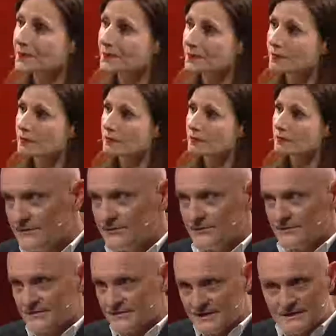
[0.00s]
But if
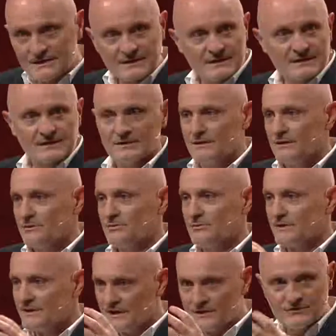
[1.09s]
you think to
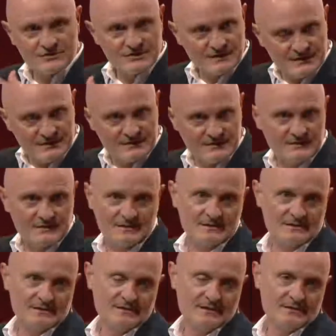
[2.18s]
re-engineer
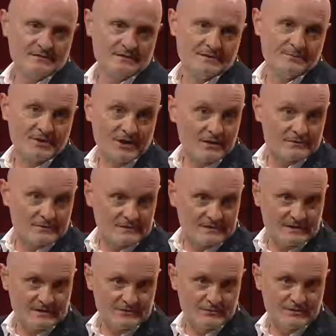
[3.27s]
the products
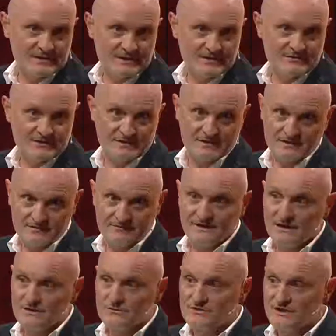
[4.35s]
and to re-engineer the
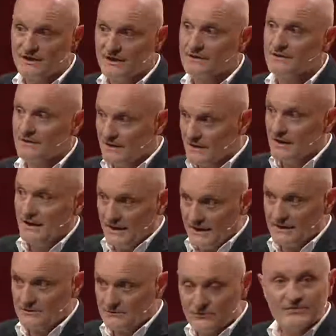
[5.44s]
value chain
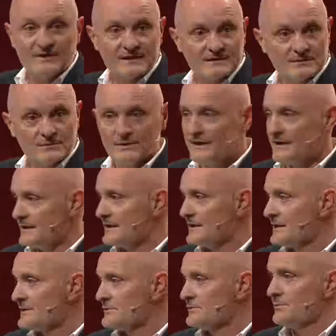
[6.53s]
and to find a way
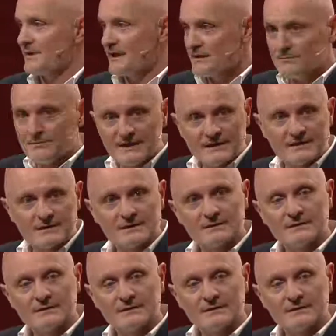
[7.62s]
to bring back